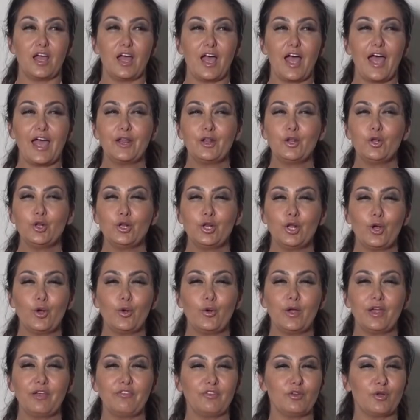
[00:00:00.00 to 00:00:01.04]
I don't know
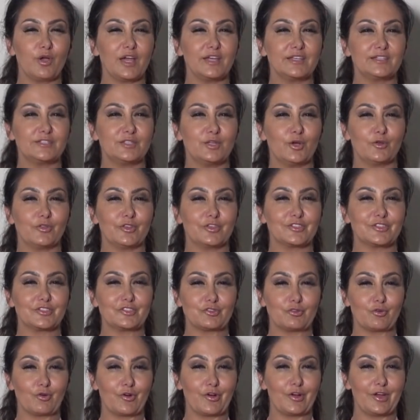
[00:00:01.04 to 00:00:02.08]
if you guys know the
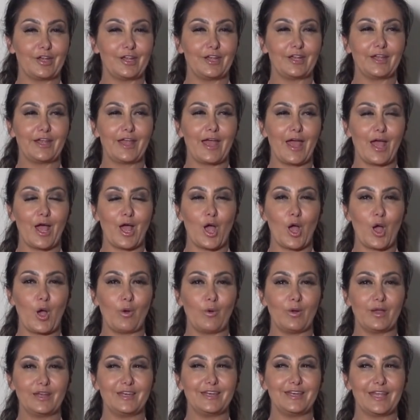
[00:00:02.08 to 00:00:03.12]
story
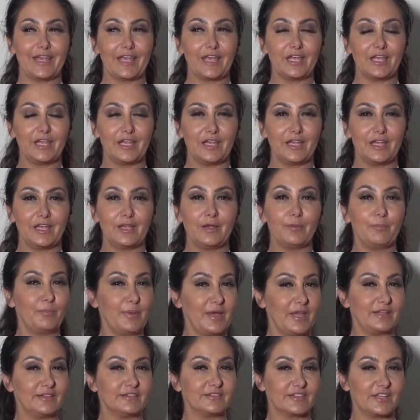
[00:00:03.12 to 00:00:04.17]
how Nikki
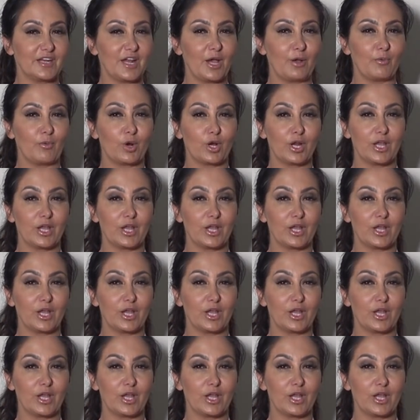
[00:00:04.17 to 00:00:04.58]
Benz and I were